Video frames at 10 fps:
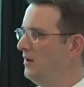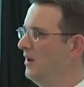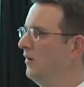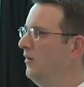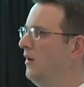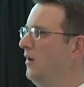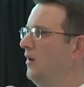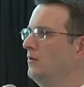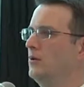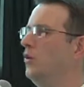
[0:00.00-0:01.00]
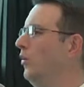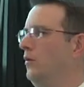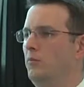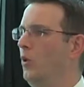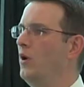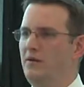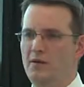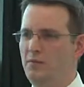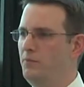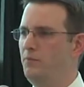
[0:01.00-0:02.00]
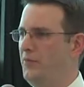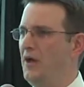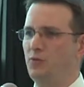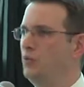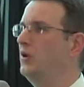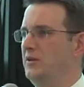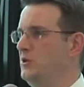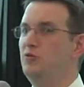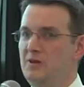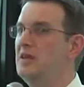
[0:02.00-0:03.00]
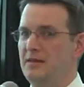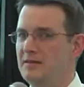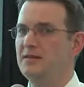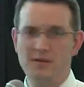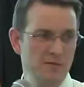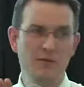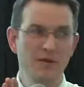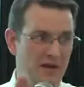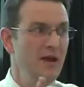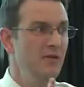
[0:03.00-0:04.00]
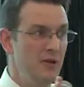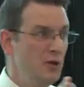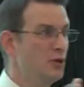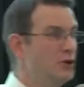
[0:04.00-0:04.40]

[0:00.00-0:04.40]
Now, cool, boy, that's really unique, isn't it? In again, the year